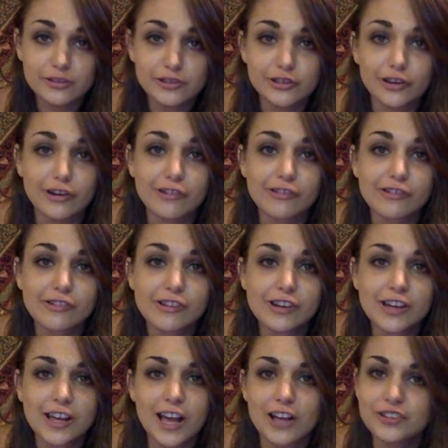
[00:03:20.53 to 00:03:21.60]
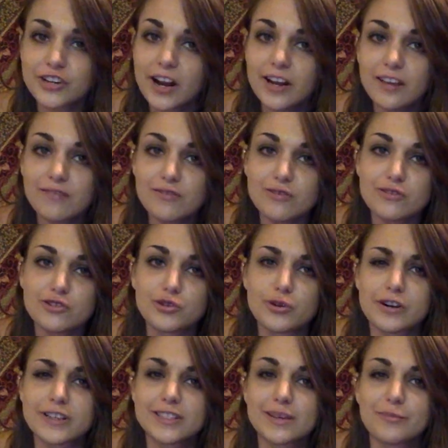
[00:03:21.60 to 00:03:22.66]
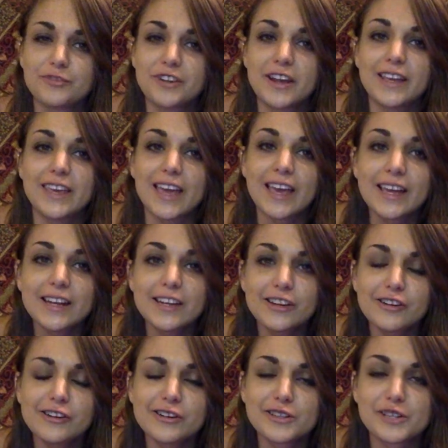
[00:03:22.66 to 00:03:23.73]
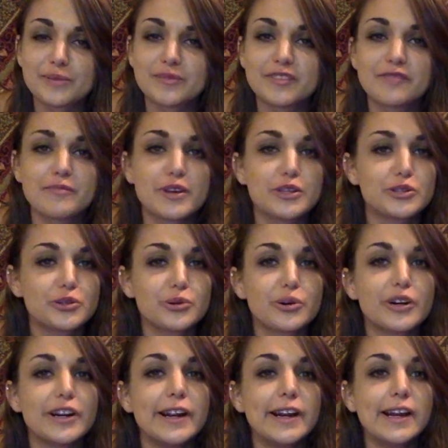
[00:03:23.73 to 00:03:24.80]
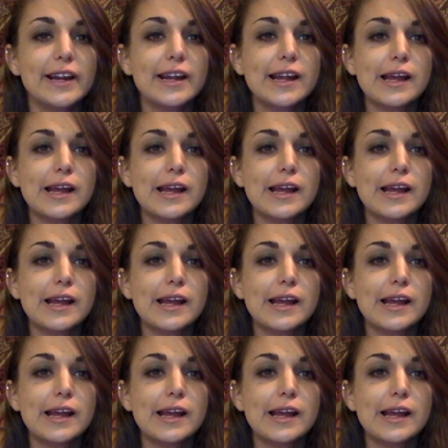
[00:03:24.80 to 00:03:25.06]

So I'll try to give you the shortest summary I can here in terms of my story,